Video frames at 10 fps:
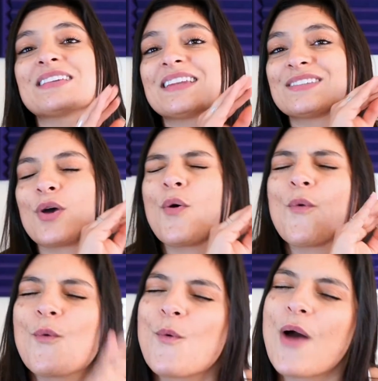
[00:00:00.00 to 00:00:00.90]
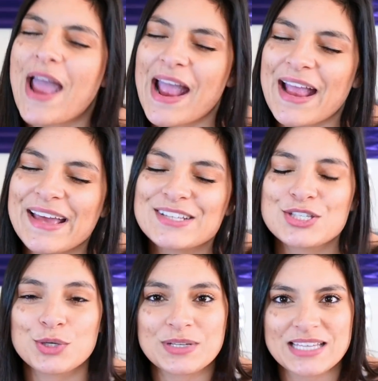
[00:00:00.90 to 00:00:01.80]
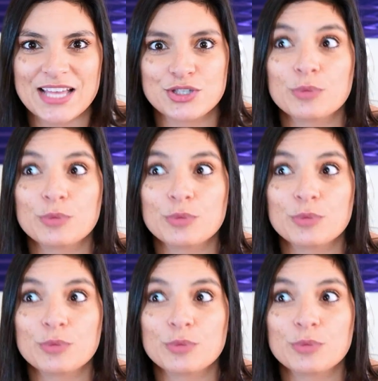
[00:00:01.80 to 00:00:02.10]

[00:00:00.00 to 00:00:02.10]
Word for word: it is way too intense.